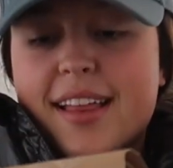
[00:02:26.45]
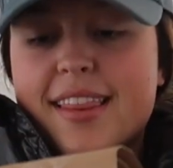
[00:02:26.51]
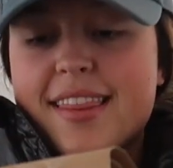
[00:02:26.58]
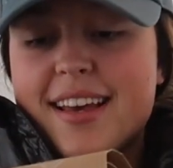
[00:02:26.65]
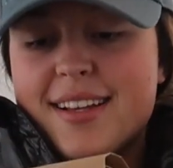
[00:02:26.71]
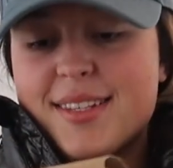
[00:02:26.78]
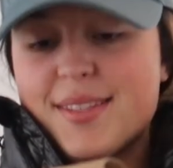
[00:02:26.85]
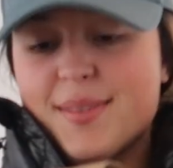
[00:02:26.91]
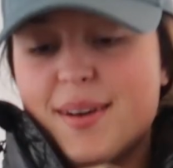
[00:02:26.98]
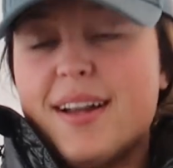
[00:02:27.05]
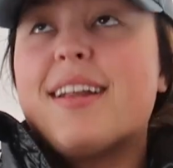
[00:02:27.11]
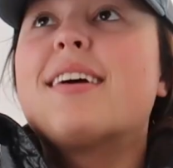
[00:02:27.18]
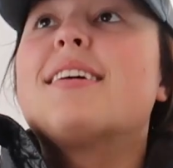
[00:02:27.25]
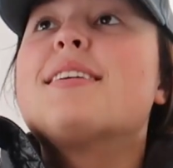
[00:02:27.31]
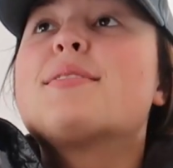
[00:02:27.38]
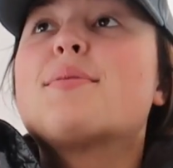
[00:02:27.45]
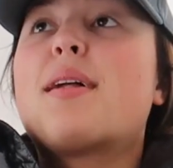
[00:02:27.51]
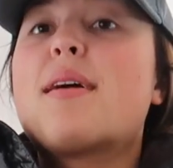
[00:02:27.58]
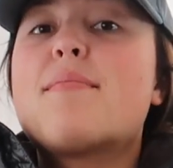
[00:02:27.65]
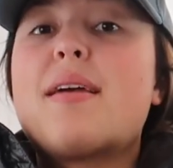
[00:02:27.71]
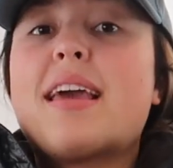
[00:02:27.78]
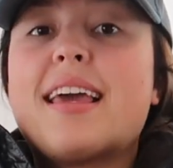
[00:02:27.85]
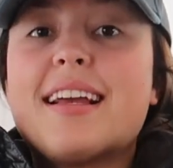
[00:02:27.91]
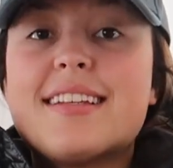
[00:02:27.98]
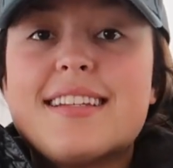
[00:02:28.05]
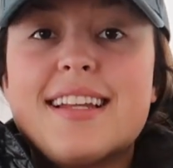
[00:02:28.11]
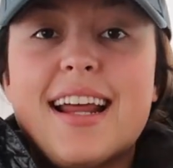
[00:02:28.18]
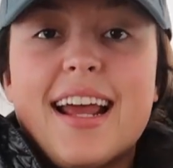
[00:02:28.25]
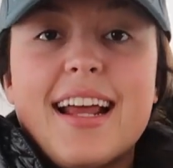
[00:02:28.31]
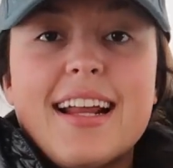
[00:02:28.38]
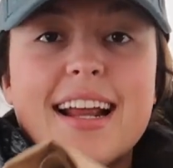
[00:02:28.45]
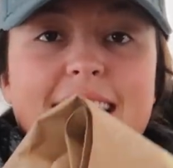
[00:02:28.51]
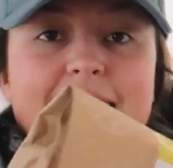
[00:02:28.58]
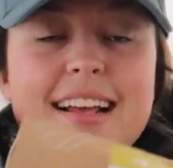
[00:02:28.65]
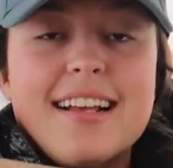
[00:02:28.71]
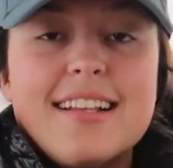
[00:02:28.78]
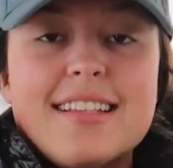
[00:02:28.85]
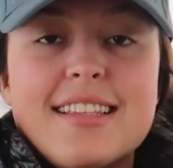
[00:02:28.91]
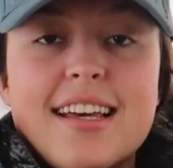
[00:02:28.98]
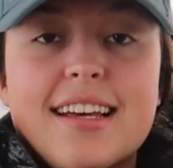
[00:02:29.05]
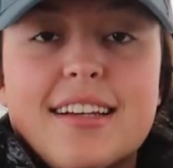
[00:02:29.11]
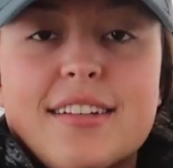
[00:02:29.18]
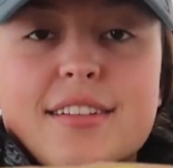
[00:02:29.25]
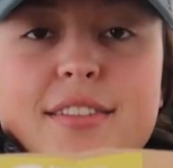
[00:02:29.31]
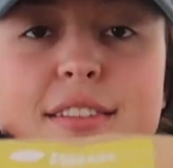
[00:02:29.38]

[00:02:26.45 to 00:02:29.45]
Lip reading: This one is what I'm making tonight. It is, can